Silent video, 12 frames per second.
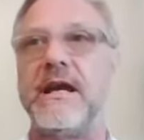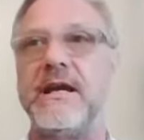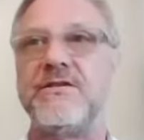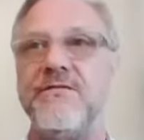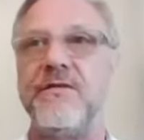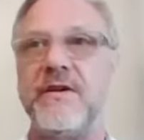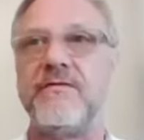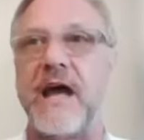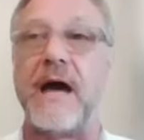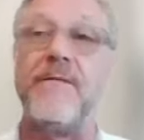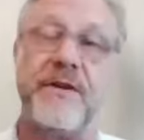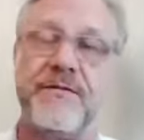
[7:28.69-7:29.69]
He's 50,
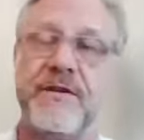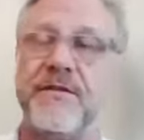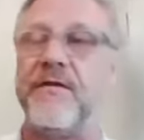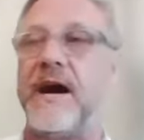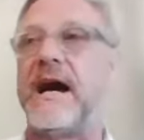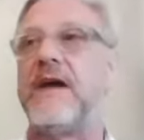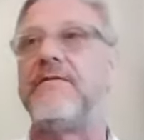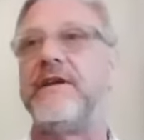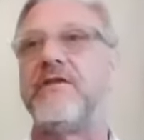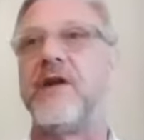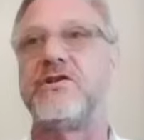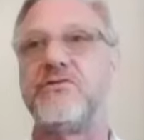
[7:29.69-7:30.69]
I'm 55.
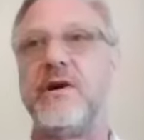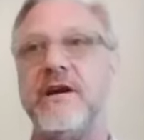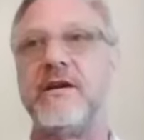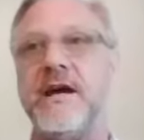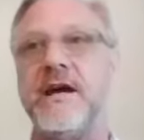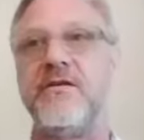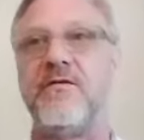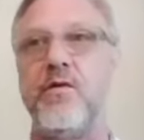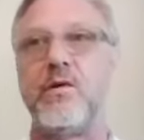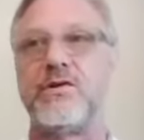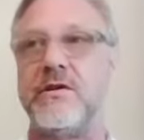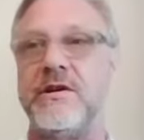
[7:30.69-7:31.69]
He graduated in
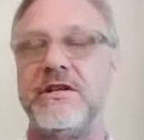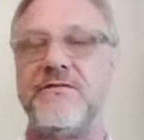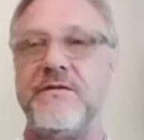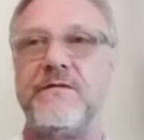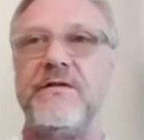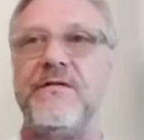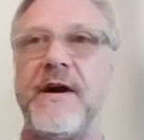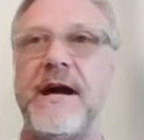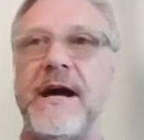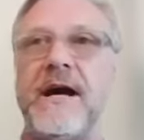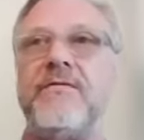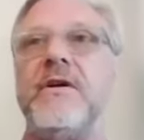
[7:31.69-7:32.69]
84, so he's
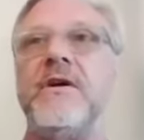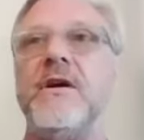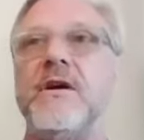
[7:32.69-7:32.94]
55